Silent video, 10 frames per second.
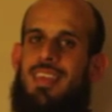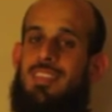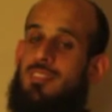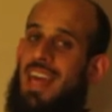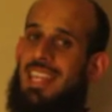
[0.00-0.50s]

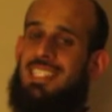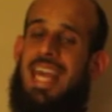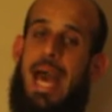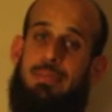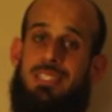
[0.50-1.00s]
And so that is
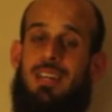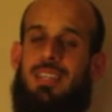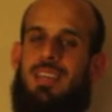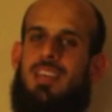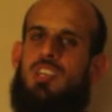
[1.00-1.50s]

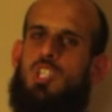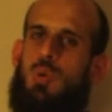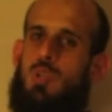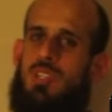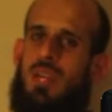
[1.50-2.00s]
Cabazon. So
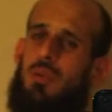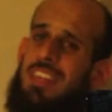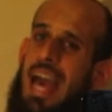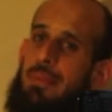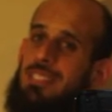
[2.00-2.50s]
when you're done
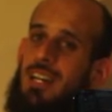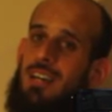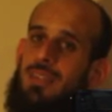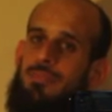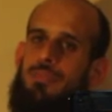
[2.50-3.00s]
with
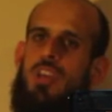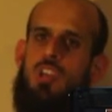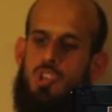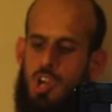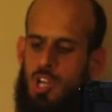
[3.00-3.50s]
Cabazon,
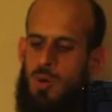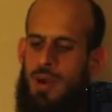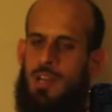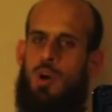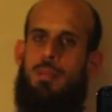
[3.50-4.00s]
you're going to
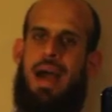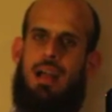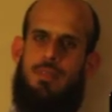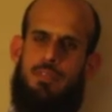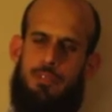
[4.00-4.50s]
want to go
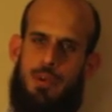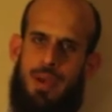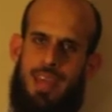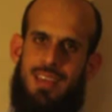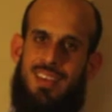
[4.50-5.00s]
back on the
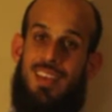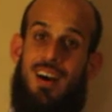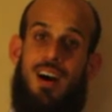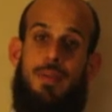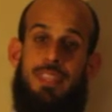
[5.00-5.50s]
freeway,
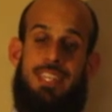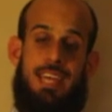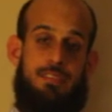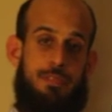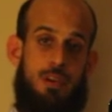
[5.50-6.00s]
on the
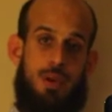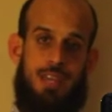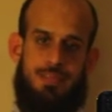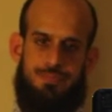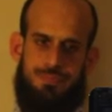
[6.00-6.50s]
10
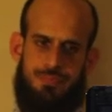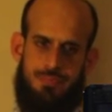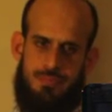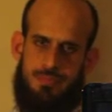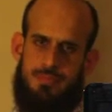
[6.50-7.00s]
freeway.
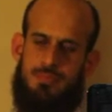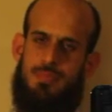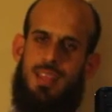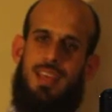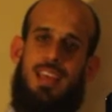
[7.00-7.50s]

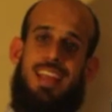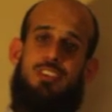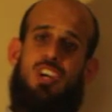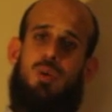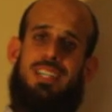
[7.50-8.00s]
And
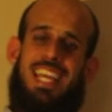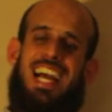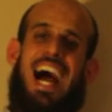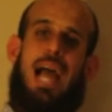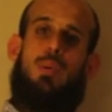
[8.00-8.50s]
you're going to want to
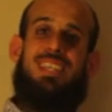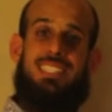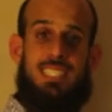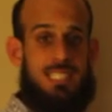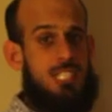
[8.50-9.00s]
take Highway
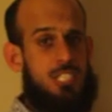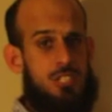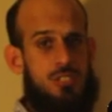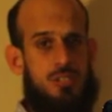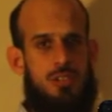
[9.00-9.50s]

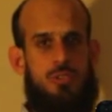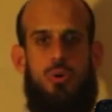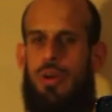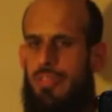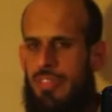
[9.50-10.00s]
62
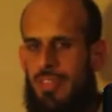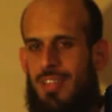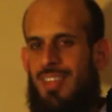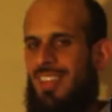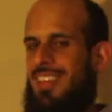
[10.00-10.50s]
north
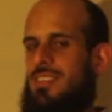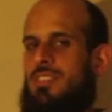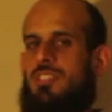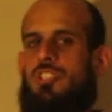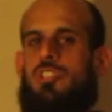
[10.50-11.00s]

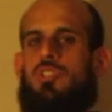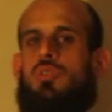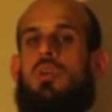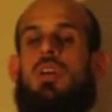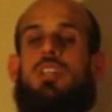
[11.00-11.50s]

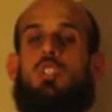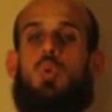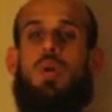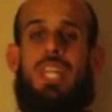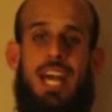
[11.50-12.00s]
to
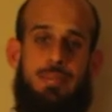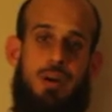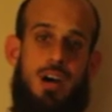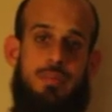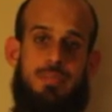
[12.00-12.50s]
29
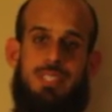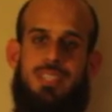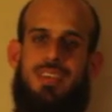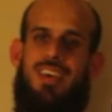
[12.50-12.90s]
Palms.